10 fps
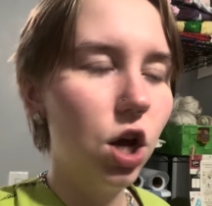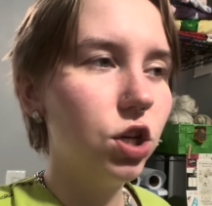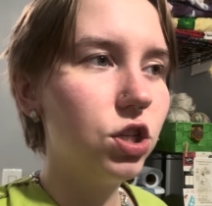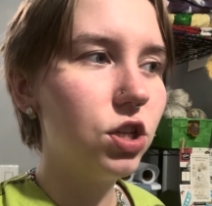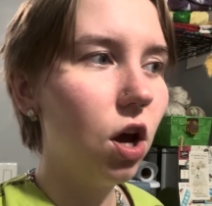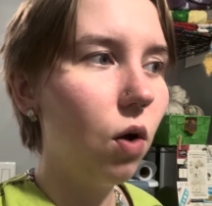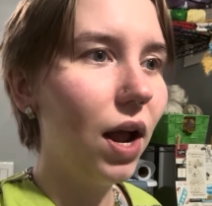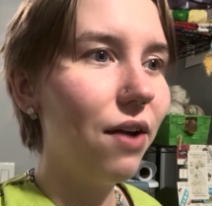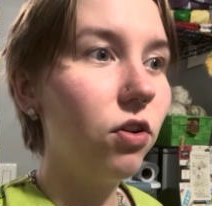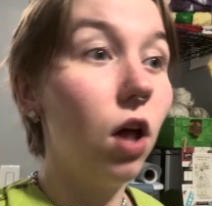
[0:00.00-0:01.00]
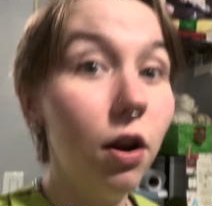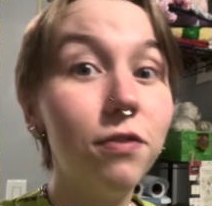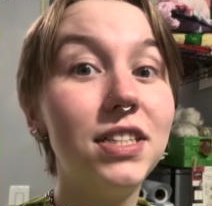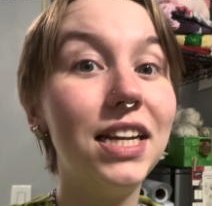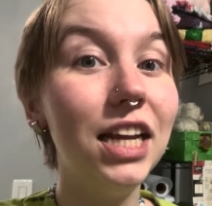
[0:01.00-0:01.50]
So I have a lot
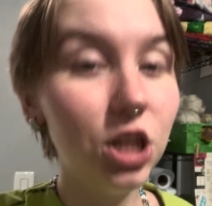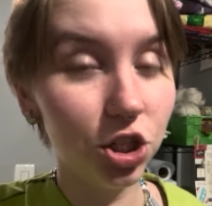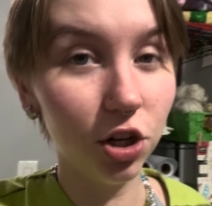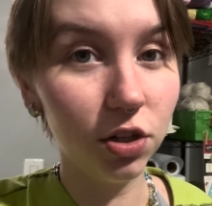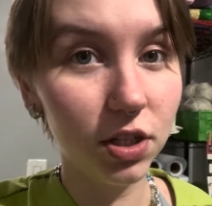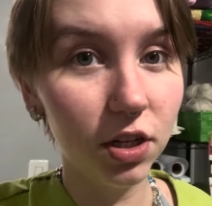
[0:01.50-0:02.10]
of t-shirt